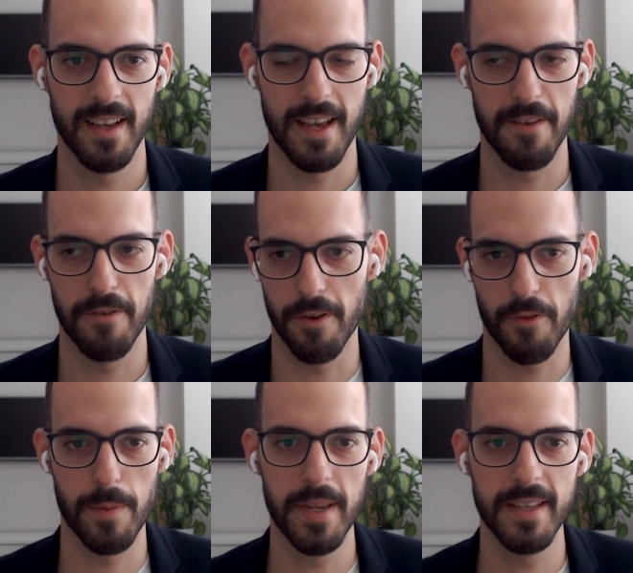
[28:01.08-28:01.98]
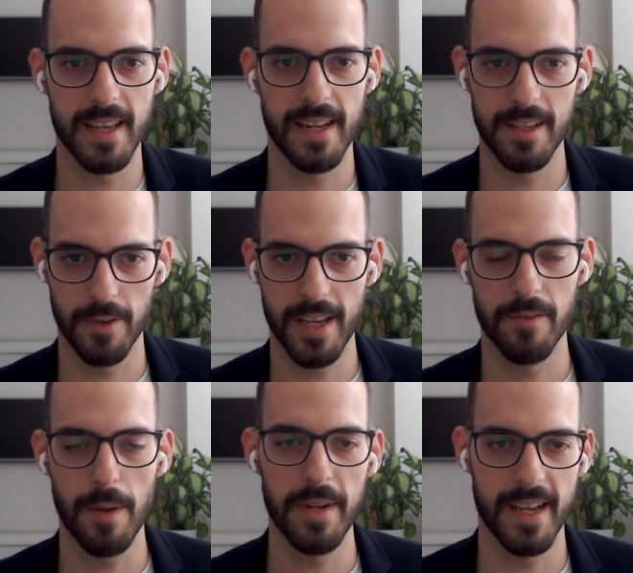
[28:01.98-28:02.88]
If you're a 3P seller, you can
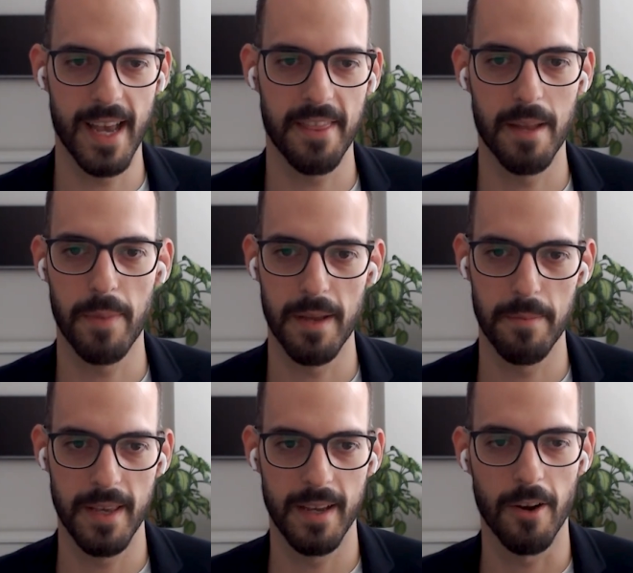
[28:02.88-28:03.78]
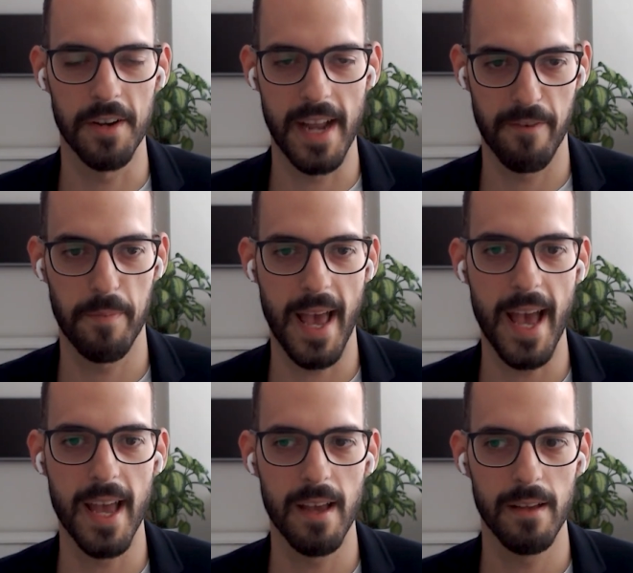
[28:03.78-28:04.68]
replicate that by being on
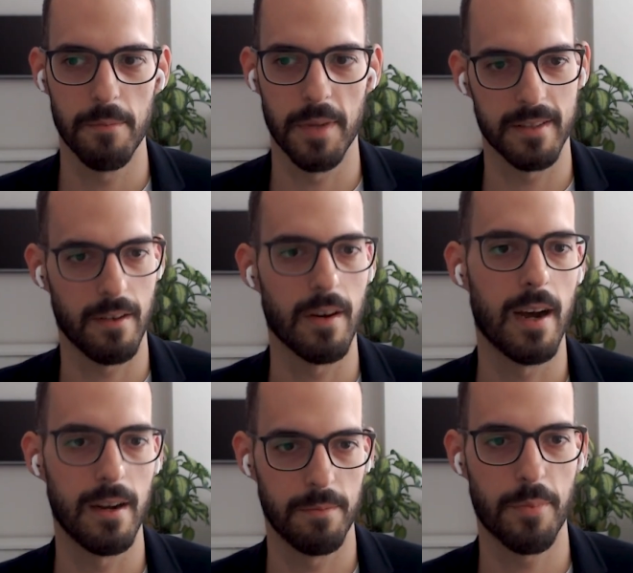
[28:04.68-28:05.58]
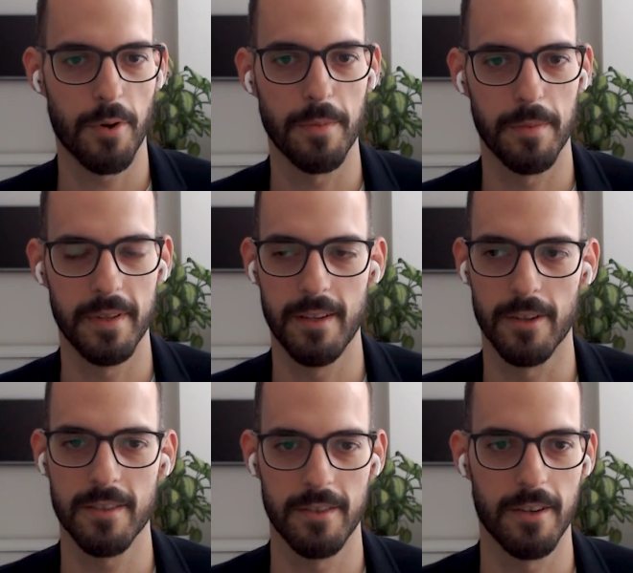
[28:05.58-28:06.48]
FBA, but so are probably
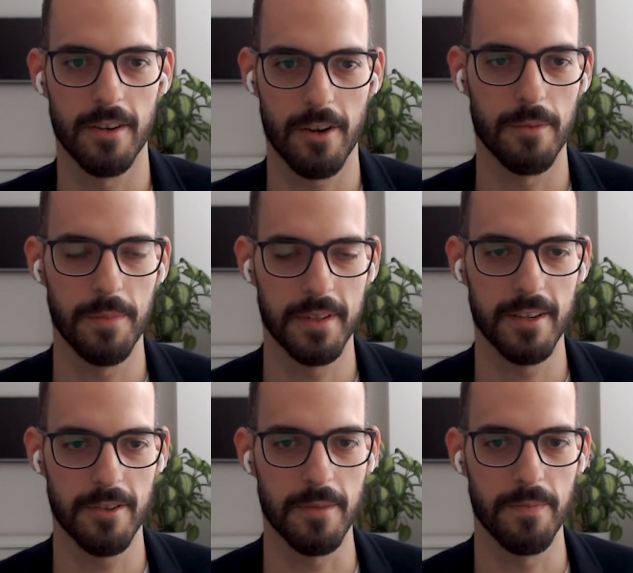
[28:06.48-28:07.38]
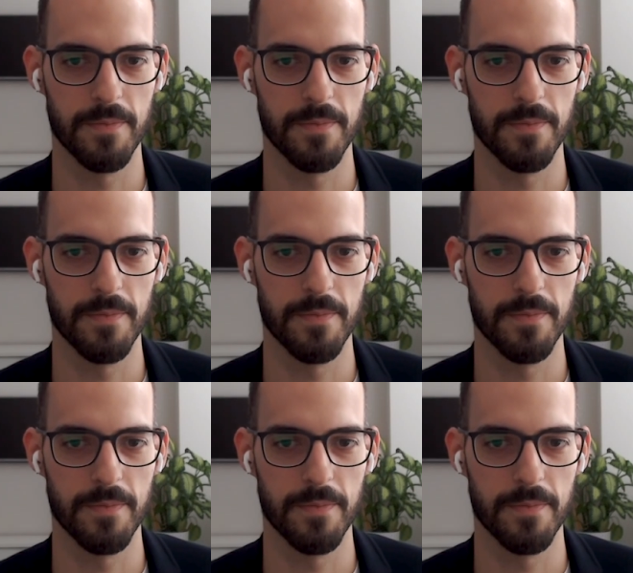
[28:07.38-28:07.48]
also your competition.